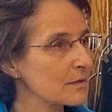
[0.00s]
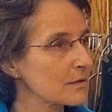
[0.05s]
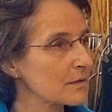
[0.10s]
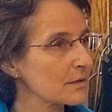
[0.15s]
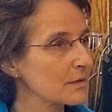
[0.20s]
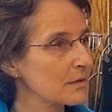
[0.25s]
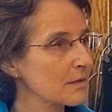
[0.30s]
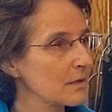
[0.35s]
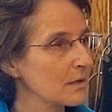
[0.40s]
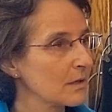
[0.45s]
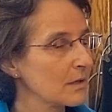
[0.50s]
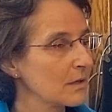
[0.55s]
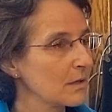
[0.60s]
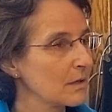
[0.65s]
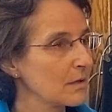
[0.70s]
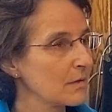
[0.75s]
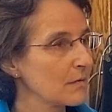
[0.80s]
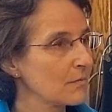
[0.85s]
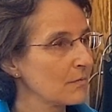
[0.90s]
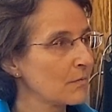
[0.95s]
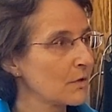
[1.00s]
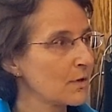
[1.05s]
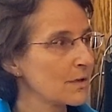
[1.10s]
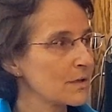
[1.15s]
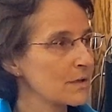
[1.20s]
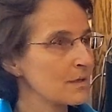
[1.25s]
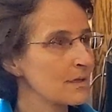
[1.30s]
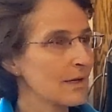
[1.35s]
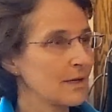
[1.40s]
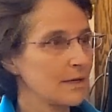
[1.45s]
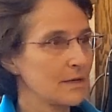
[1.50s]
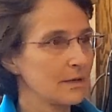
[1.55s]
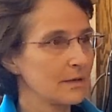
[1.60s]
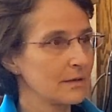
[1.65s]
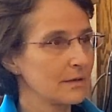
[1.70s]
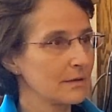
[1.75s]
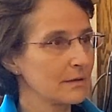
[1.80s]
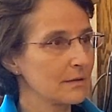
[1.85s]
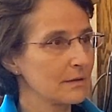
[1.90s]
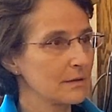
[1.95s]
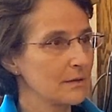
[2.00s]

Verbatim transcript: Mm -hmm. One second